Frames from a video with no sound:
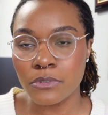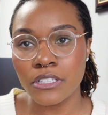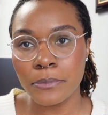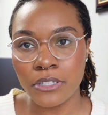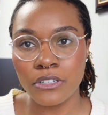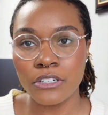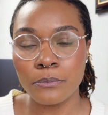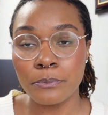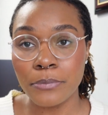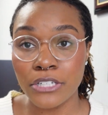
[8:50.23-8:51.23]
with their
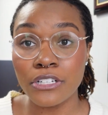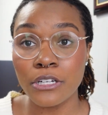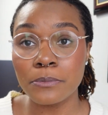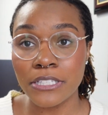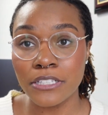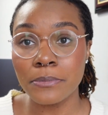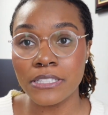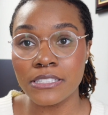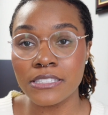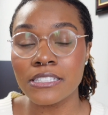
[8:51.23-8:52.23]
BetterHelp
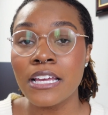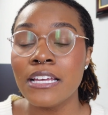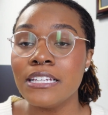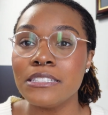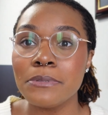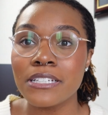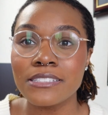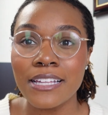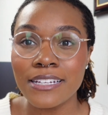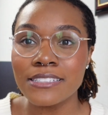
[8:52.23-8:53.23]
therapists is because,
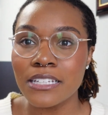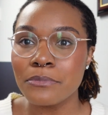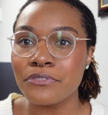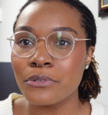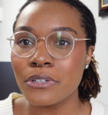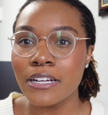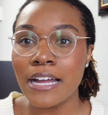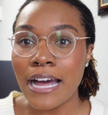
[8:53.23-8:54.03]
like I said before,